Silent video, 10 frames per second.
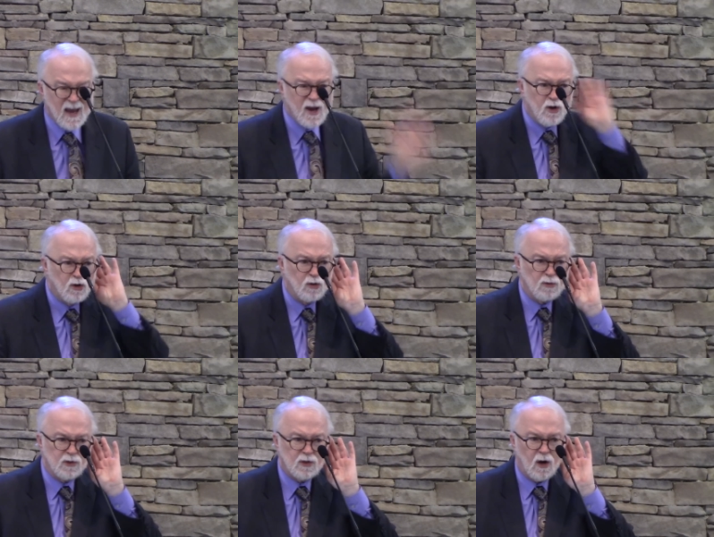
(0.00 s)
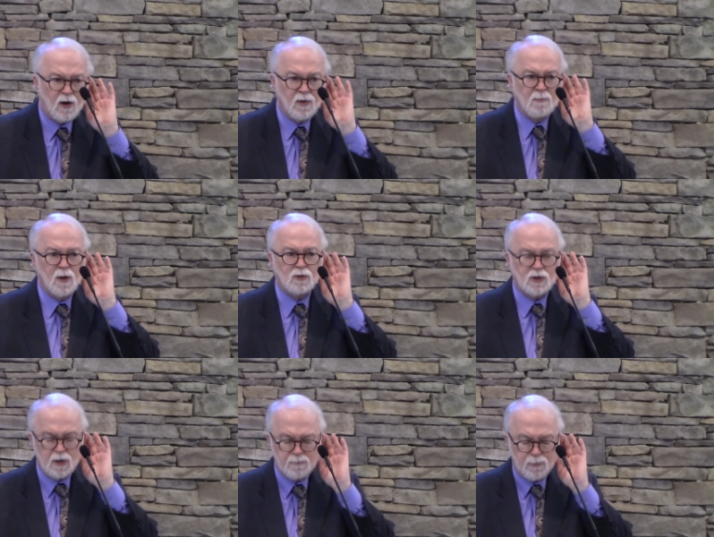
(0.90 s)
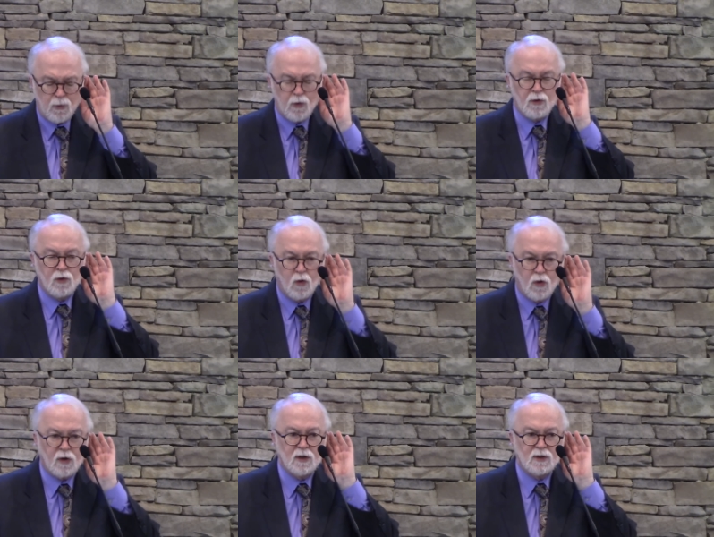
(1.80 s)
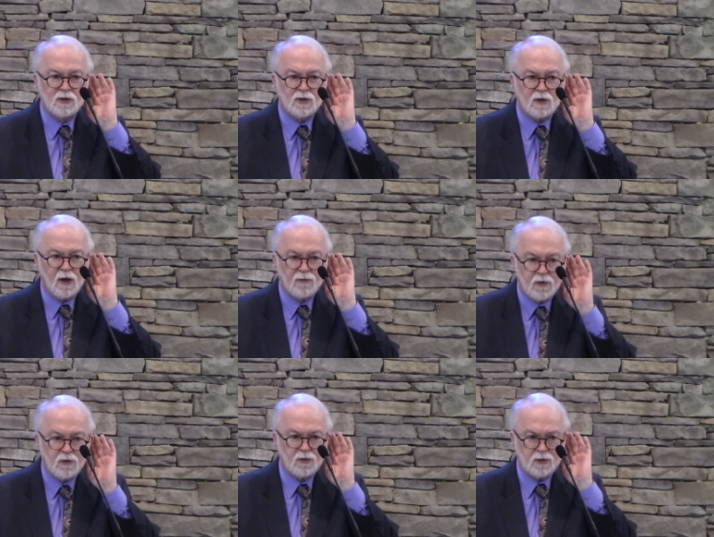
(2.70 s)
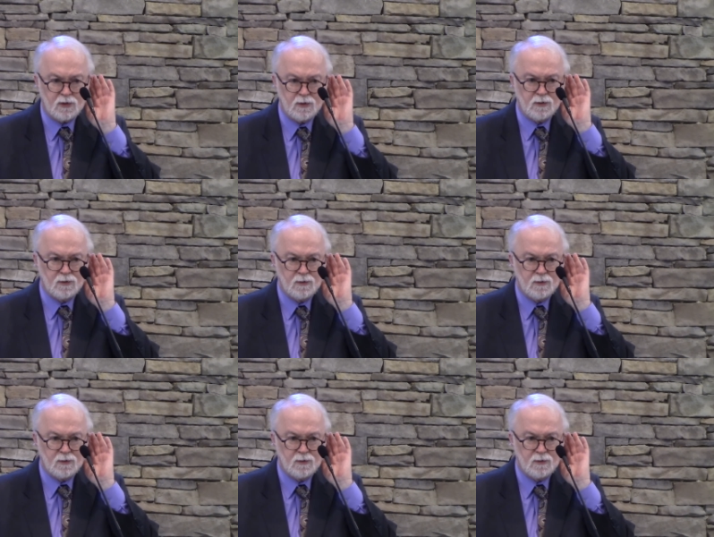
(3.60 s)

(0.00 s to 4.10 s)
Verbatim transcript: Ears are the most important organs of the Christian.